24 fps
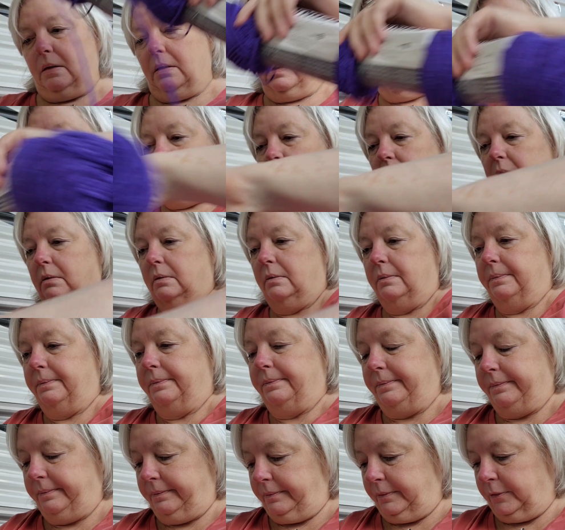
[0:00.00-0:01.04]
So
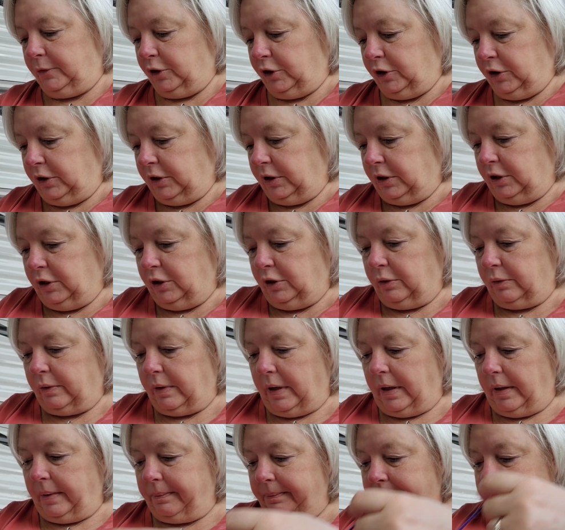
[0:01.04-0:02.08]
we're just going to do
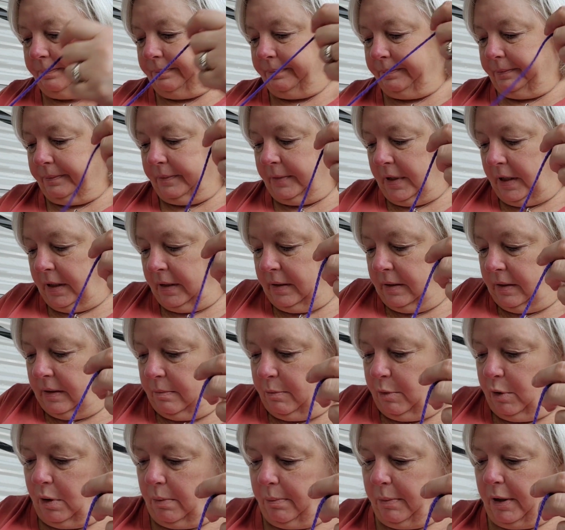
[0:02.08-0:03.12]
that. That's going
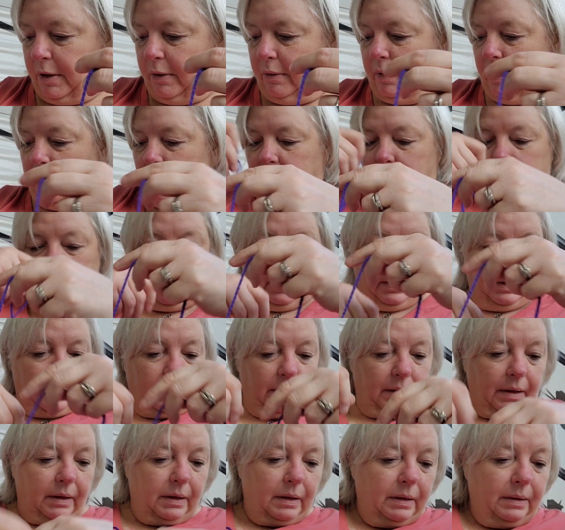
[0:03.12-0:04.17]
to be a better idea, I
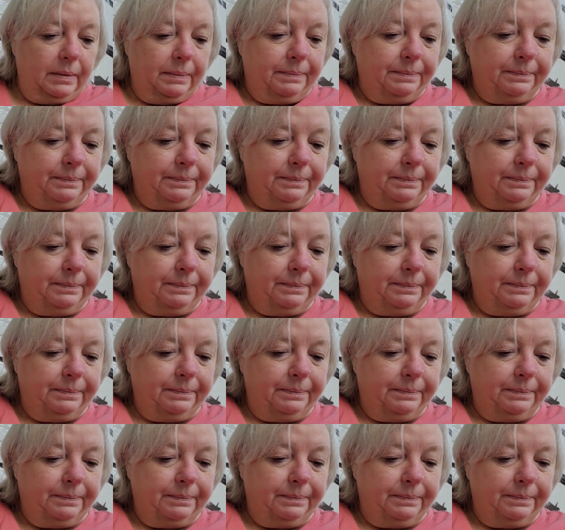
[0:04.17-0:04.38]
think.